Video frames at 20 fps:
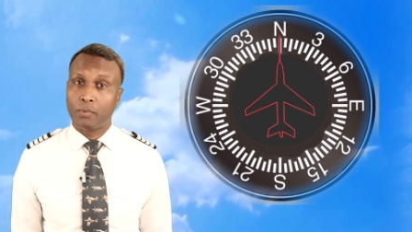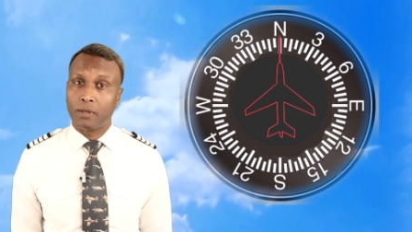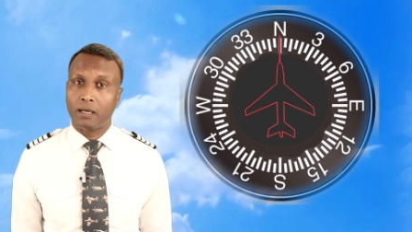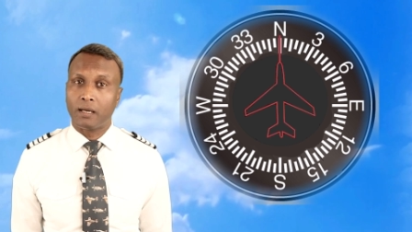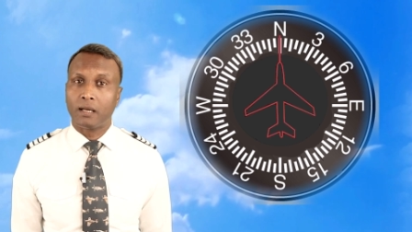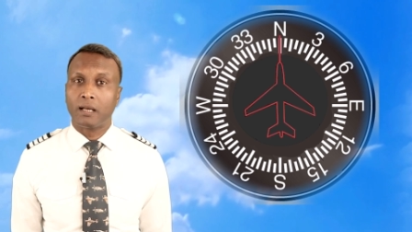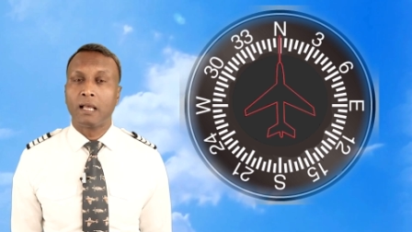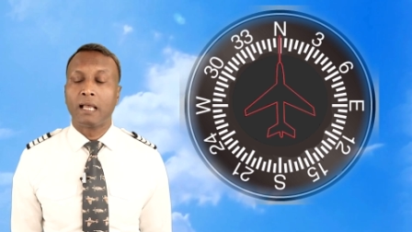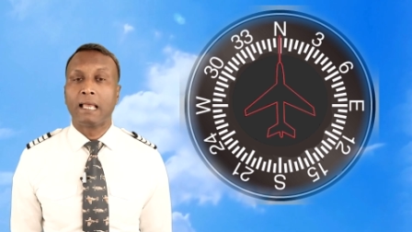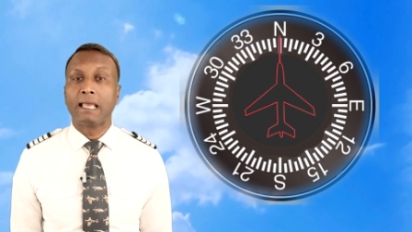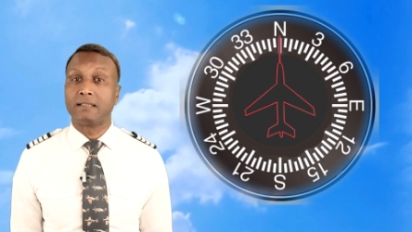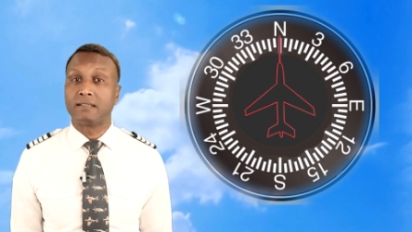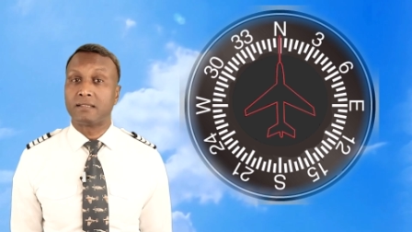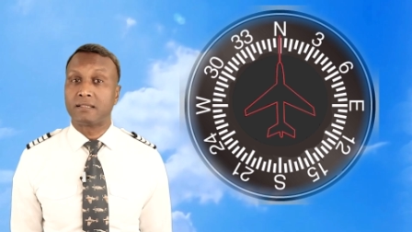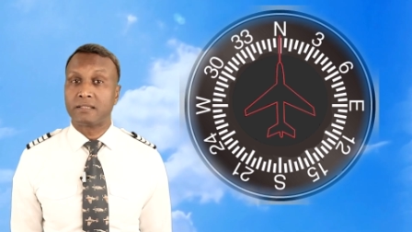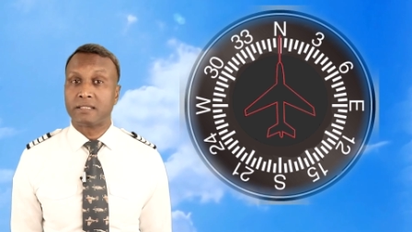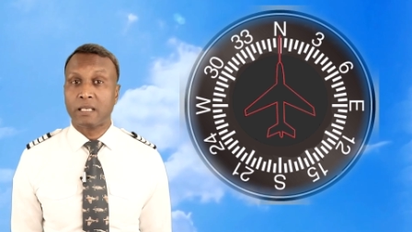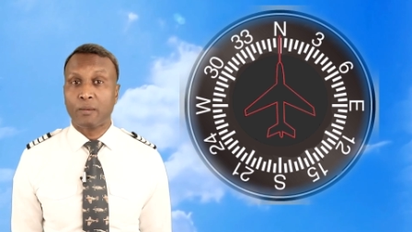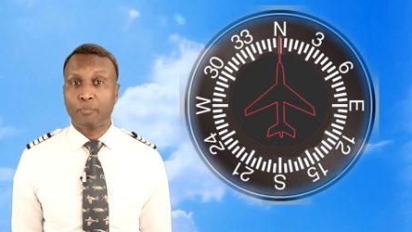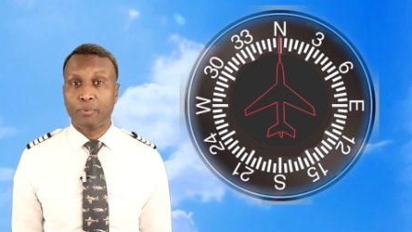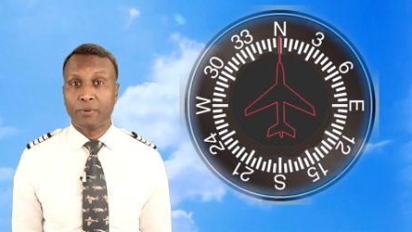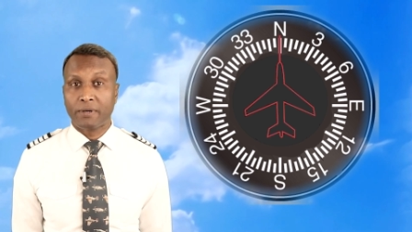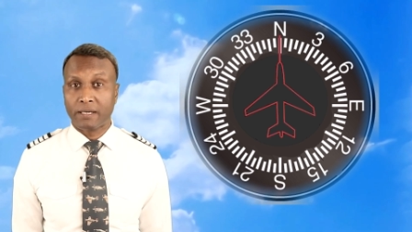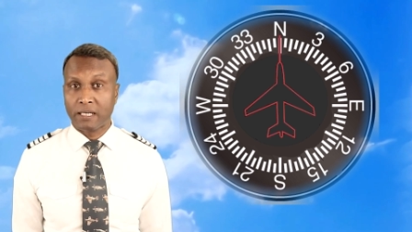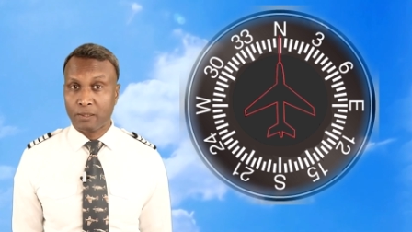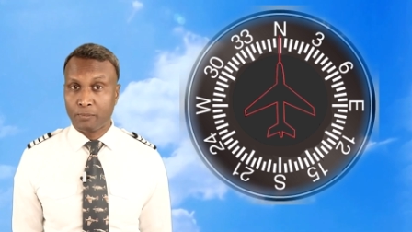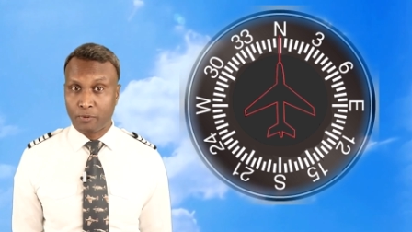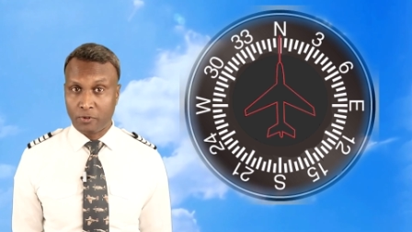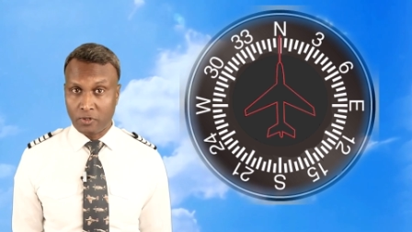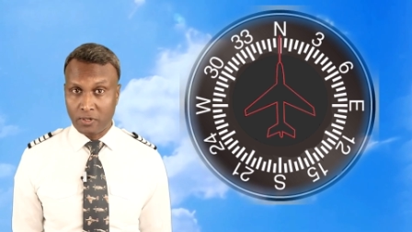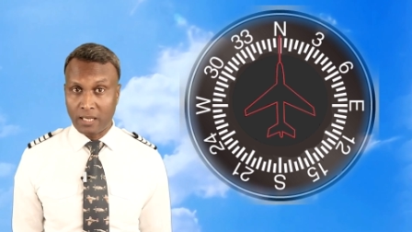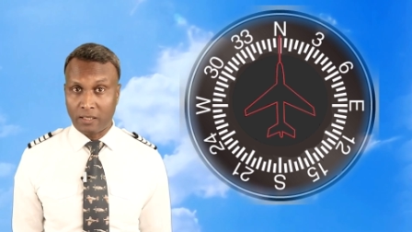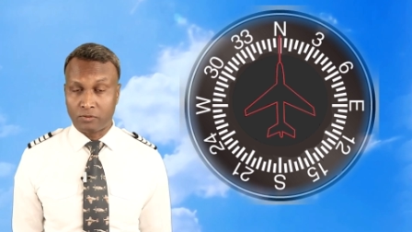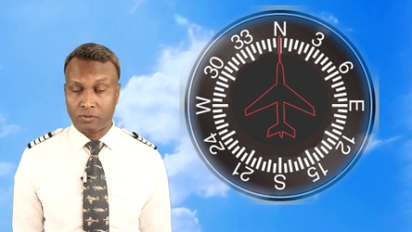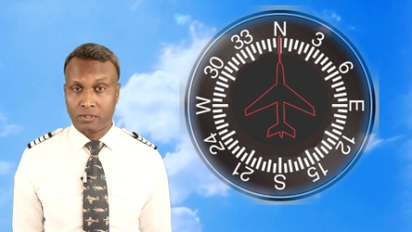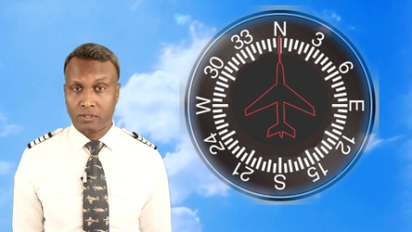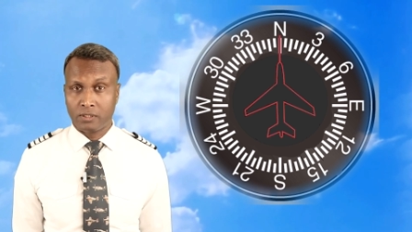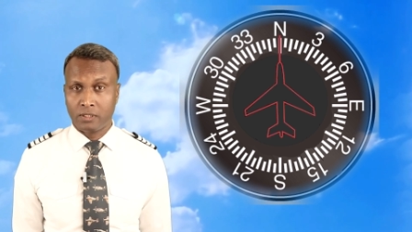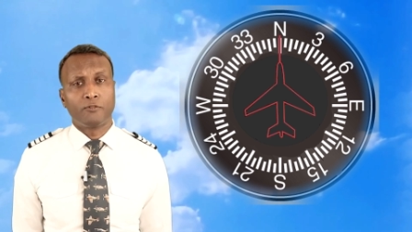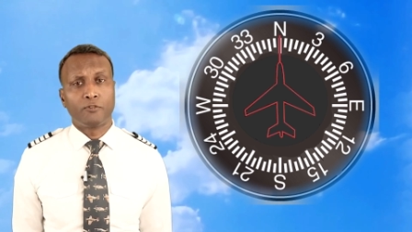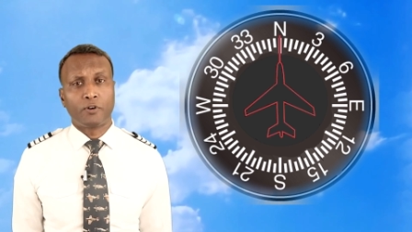number is separately pronounced.